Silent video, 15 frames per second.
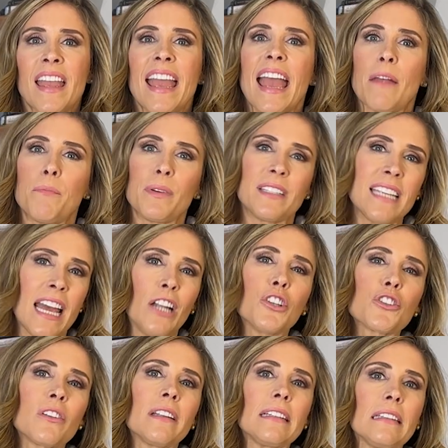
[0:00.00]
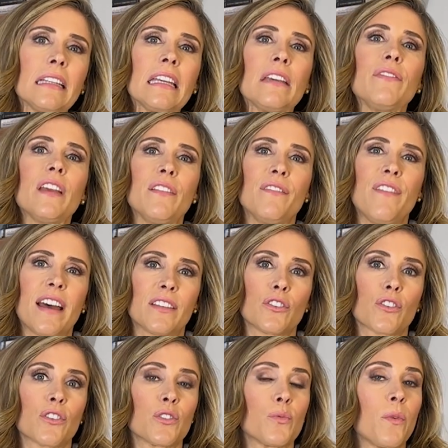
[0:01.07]
and potentially leave
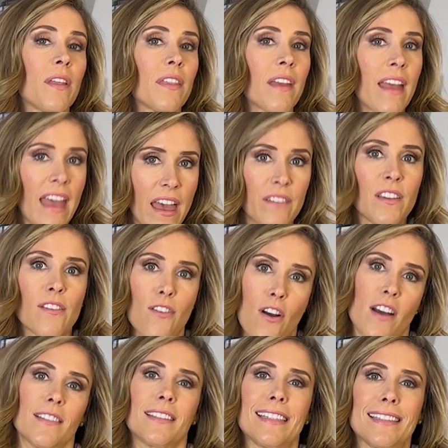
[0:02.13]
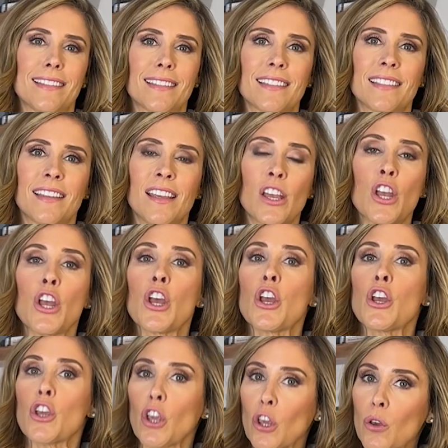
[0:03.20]
investors with heavy losses.
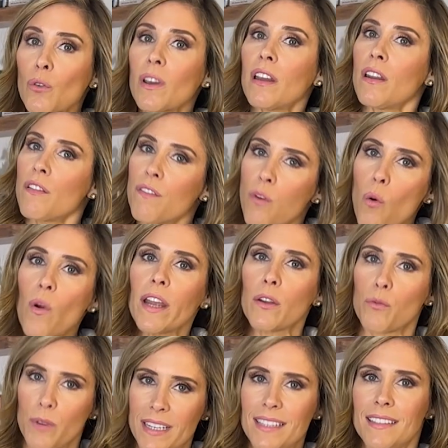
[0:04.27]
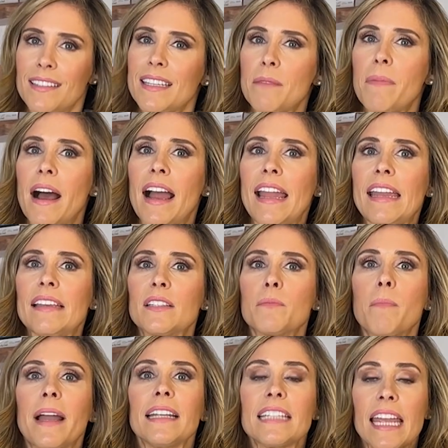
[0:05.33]
You can avoid recency bias
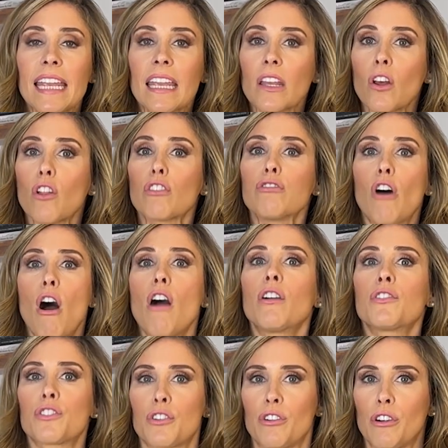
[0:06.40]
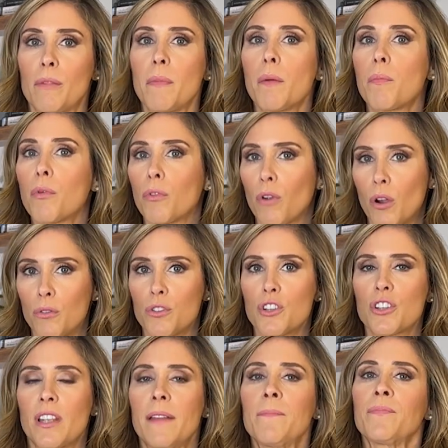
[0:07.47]
by taking a long-term
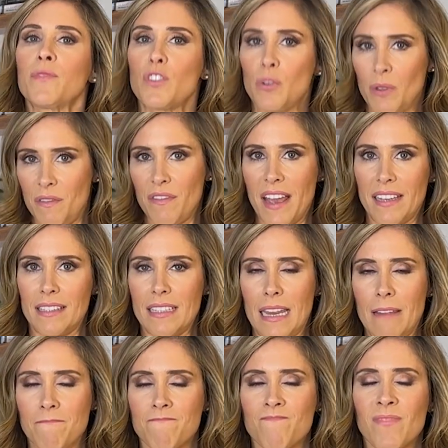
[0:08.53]
approach to investing.